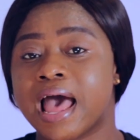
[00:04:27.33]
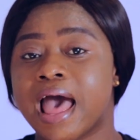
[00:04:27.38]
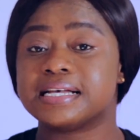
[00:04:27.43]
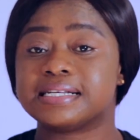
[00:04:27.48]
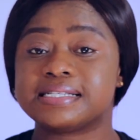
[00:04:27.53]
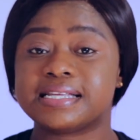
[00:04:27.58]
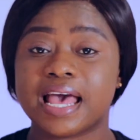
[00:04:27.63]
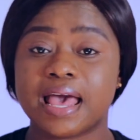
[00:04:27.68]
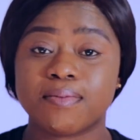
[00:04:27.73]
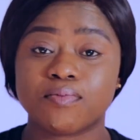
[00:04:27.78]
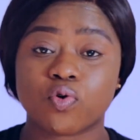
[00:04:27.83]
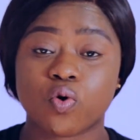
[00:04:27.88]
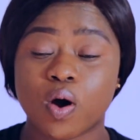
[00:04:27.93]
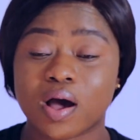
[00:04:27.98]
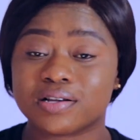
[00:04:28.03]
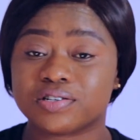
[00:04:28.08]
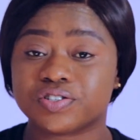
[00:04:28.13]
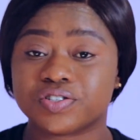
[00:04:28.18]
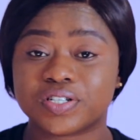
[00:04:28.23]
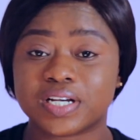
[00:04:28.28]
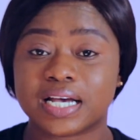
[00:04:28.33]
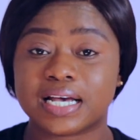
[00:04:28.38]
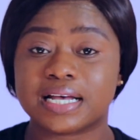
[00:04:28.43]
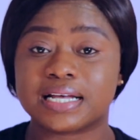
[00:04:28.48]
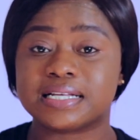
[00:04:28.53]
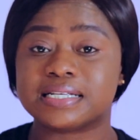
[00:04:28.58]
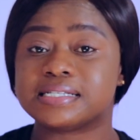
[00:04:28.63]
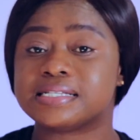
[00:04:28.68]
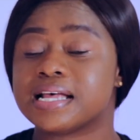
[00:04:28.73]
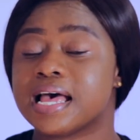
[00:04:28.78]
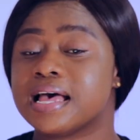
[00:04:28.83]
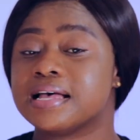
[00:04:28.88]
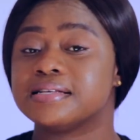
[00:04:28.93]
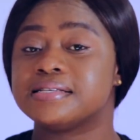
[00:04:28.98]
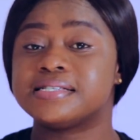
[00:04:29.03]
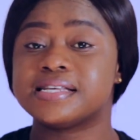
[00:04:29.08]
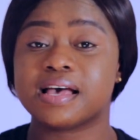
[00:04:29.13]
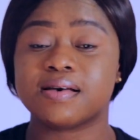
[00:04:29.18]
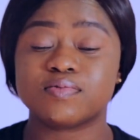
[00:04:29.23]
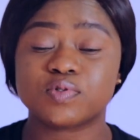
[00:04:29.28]
It's the same questions,
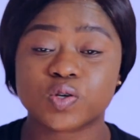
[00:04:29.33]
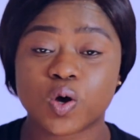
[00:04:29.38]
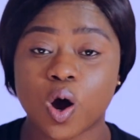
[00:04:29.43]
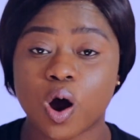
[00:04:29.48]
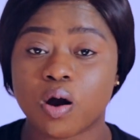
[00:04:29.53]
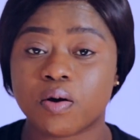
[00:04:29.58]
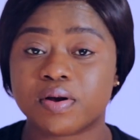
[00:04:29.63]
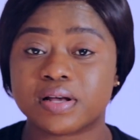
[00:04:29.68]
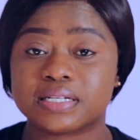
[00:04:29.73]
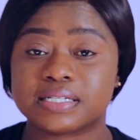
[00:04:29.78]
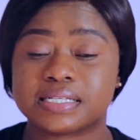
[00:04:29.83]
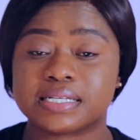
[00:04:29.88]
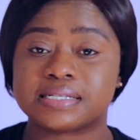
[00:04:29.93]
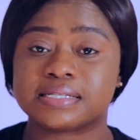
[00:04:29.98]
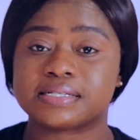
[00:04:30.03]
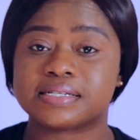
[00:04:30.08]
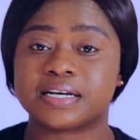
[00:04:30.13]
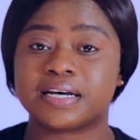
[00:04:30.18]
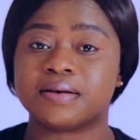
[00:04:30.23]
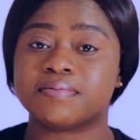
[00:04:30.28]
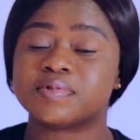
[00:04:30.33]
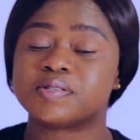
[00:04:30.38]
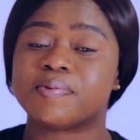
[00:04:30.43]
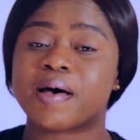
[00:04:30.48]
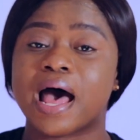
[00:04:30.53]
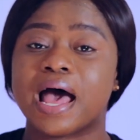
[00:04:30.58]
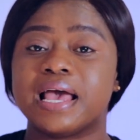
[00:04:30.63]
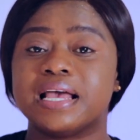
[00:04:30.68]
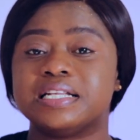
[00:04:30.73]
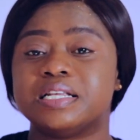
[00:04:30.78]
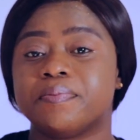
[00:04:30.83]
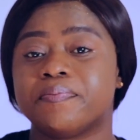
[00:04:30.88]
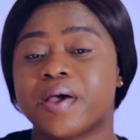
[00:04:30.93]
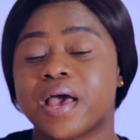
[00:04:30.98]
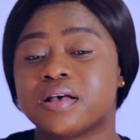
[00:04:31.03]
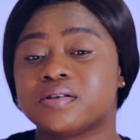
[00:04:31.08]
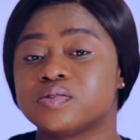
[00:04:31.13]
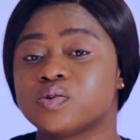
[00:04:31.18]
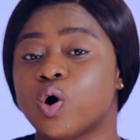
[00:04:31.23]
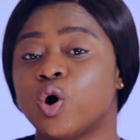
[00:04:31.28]
same scoring systems, but it
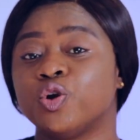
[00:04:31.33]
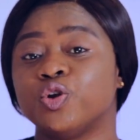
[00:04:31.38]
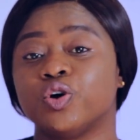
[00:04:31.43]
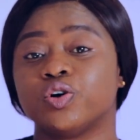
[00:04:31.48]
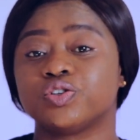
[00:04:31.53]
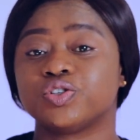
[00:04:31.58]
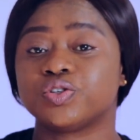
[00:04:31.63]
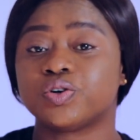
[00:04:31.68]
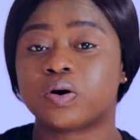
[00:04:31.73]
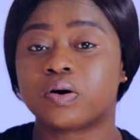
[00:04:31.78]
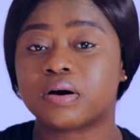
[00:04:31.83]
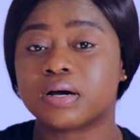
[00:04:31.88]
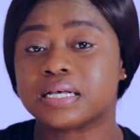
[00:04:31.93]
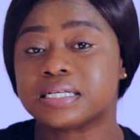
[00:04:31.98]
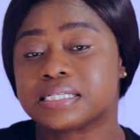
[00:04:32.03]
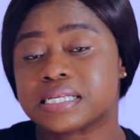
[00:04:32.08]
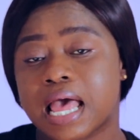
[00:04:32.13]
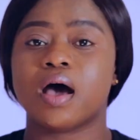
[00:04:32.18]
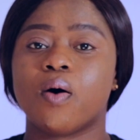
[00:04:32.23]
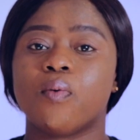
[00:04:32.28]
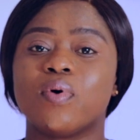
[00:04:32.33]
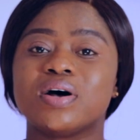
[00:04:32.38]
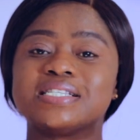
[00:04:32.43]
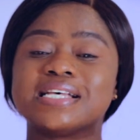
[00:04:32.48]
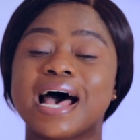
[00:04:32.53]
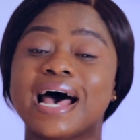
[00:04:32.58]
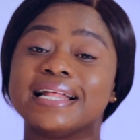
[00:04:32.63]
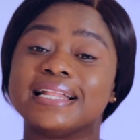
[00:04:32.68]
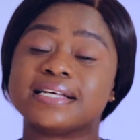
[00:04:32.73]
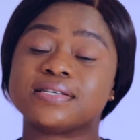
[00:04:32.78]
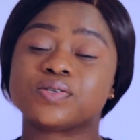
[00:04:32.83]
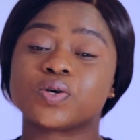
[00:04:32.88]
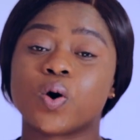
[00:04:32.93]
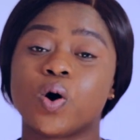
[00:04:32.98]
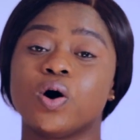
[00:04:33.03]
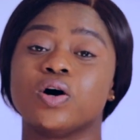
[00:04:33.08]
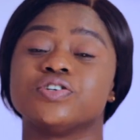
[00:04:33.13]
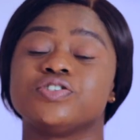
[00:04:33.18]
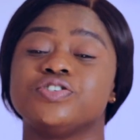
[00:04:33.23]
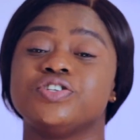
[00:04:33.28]
depends on your choice. Now, what are the
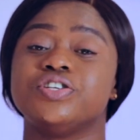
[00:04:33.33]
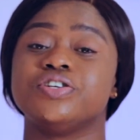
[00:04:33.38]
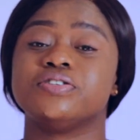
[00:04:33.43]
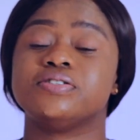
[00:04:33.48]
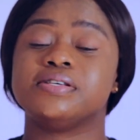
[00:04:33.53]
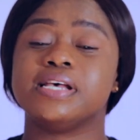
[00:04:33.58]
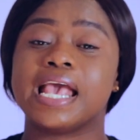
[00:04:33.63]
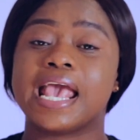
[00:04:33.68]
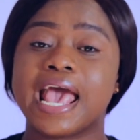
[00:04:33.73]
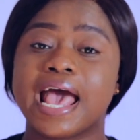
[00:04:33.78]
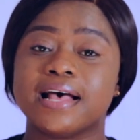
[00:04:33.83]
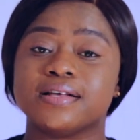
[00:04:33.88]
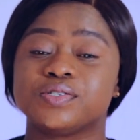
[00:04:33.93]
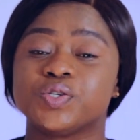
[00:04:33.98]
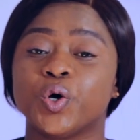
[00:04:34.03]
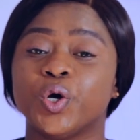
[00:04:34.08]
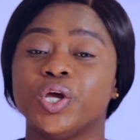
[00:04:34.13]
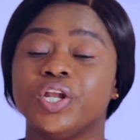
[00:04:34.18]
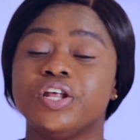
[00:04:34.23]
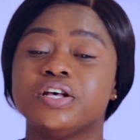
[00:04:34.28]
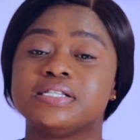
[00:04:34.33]
scores you need to get? So you